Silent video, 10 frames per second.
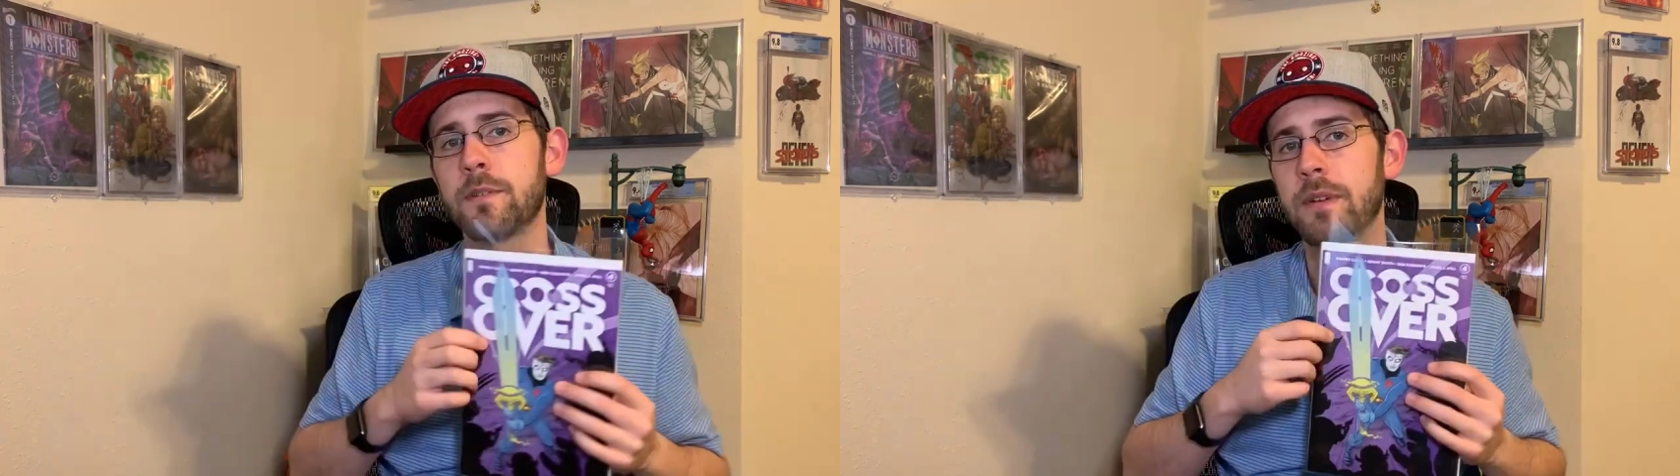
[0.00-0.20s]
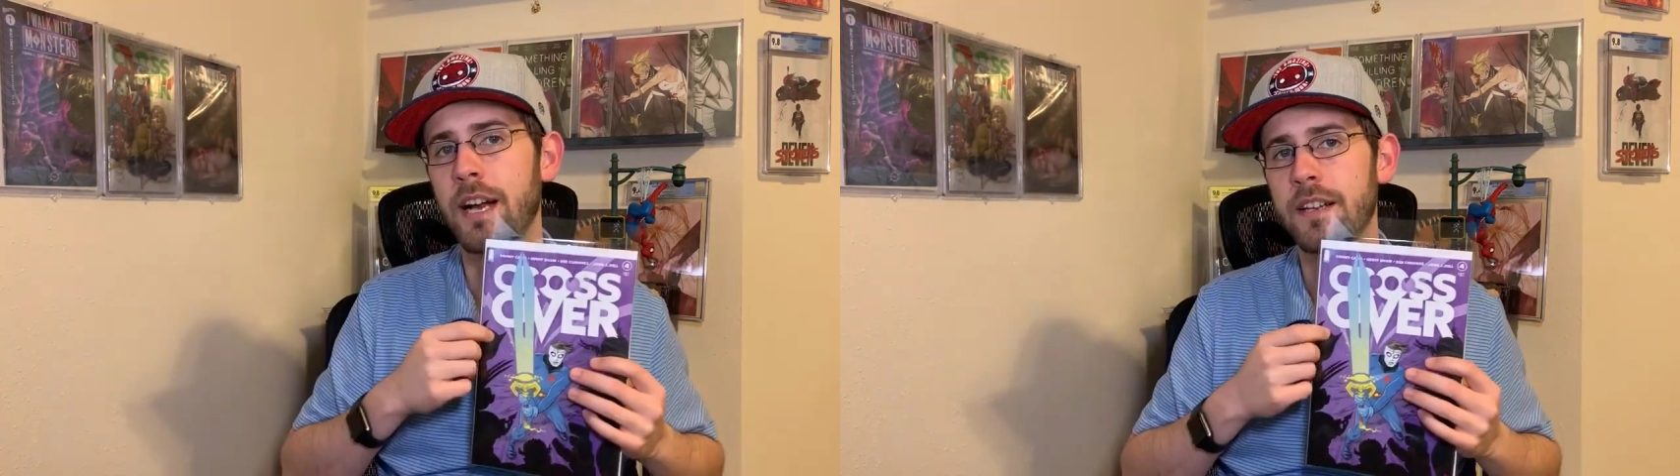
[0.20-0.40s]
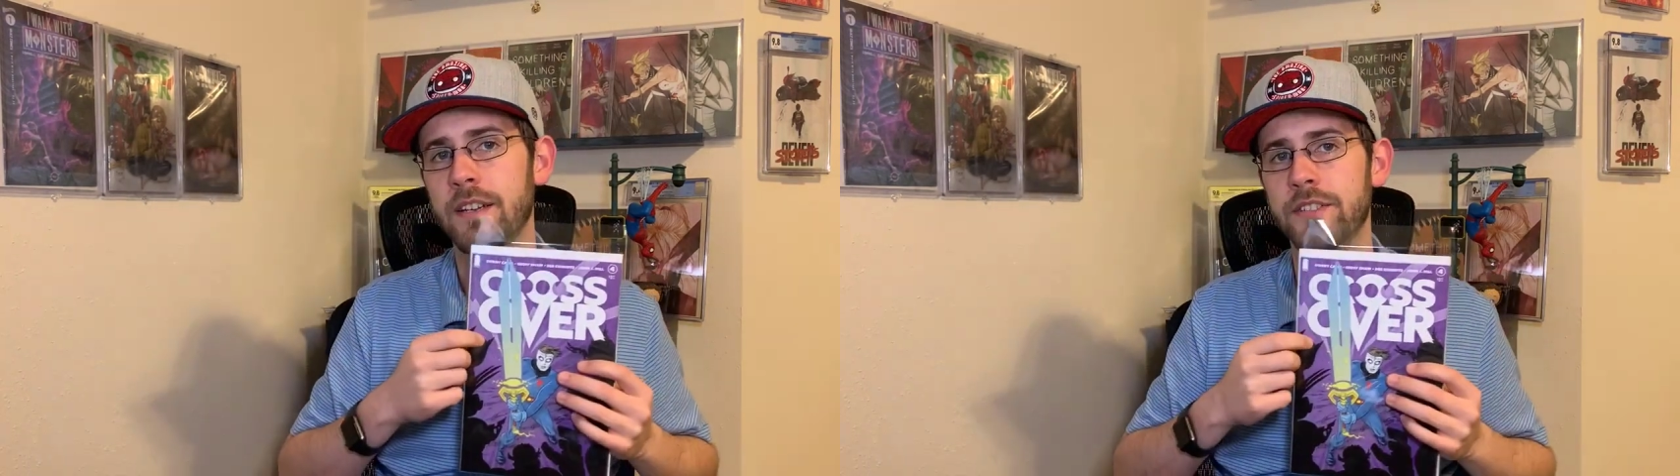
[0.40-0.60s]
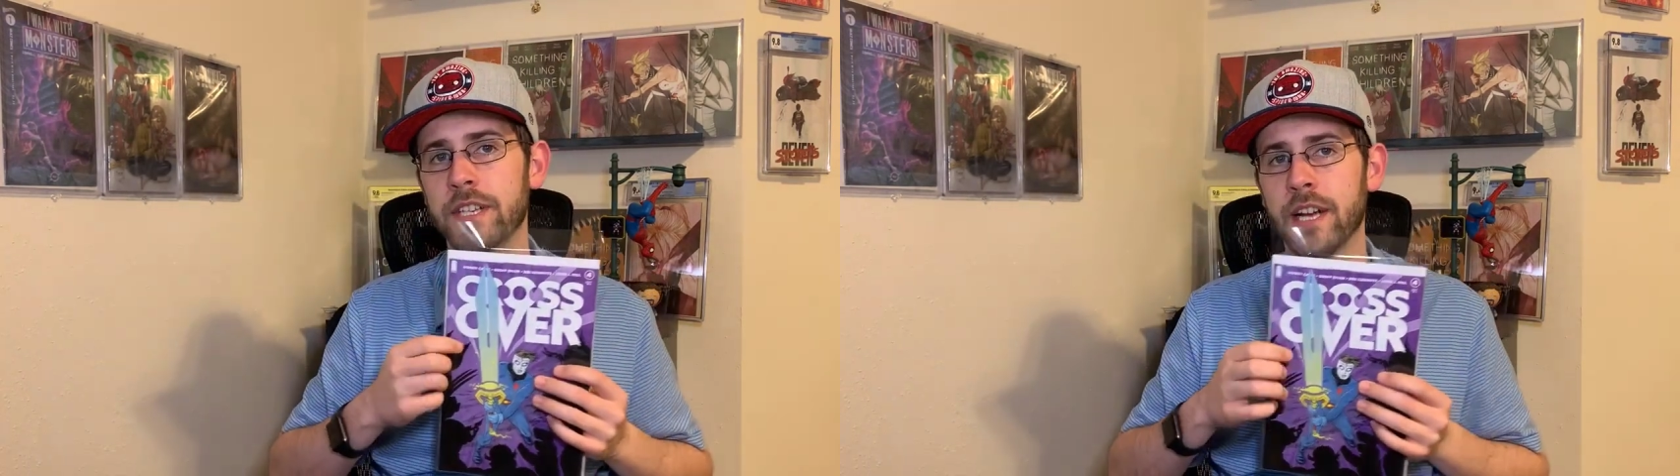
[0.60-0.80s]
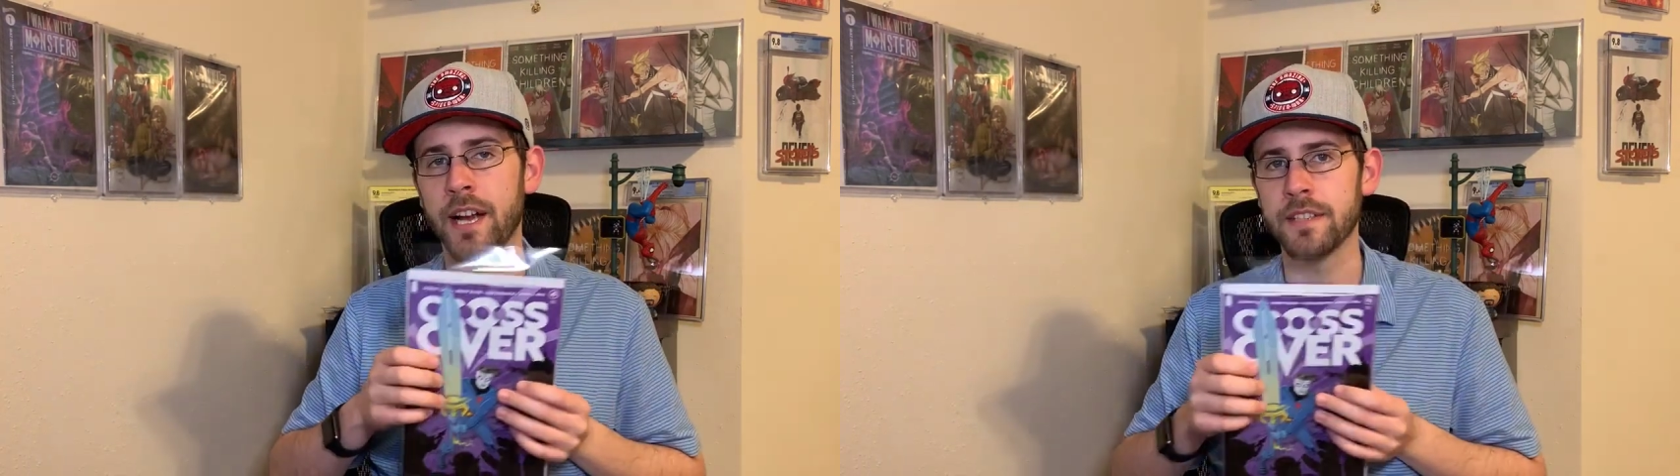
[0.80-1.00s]
from God
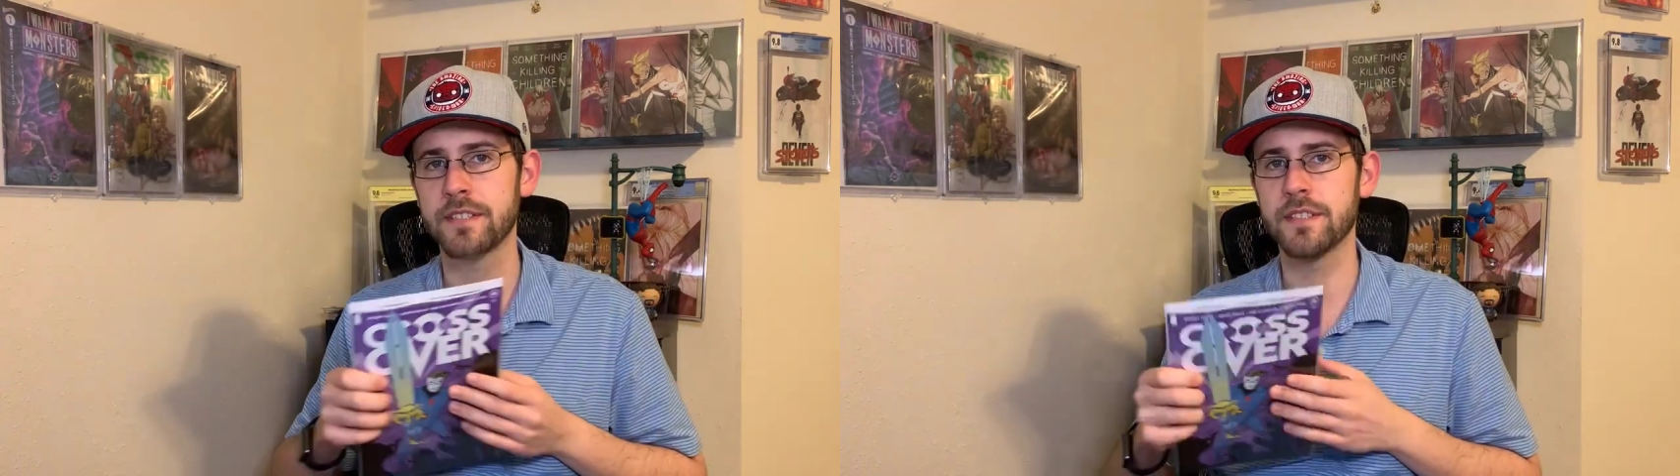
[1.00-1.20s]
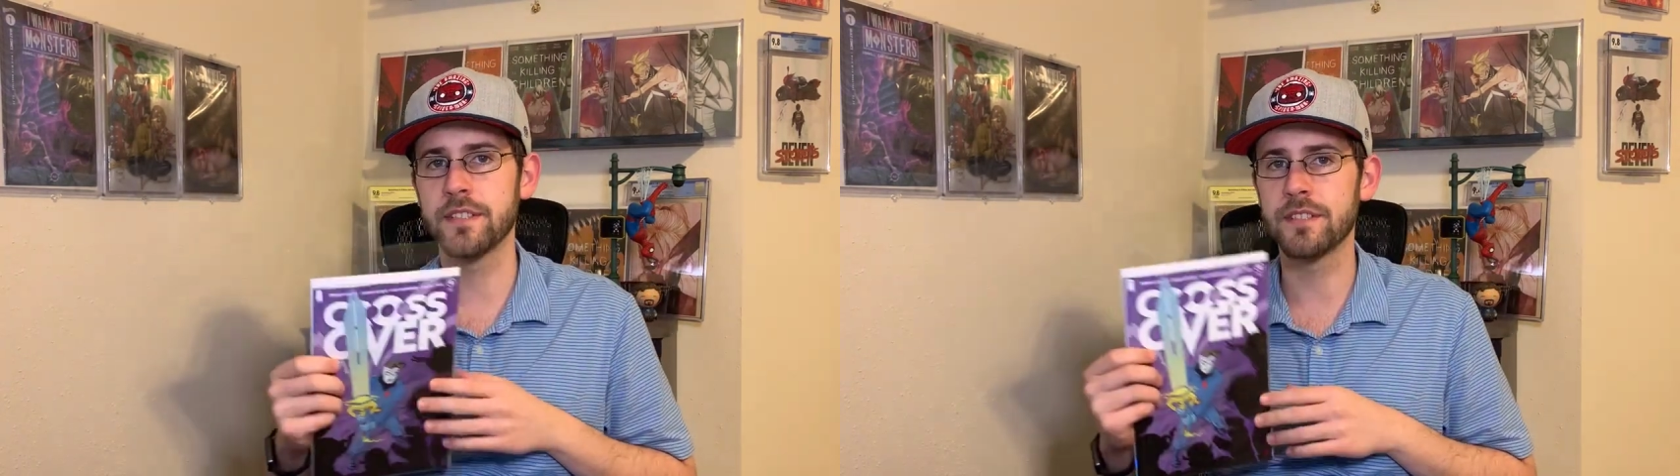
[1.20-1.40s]
Country, guys.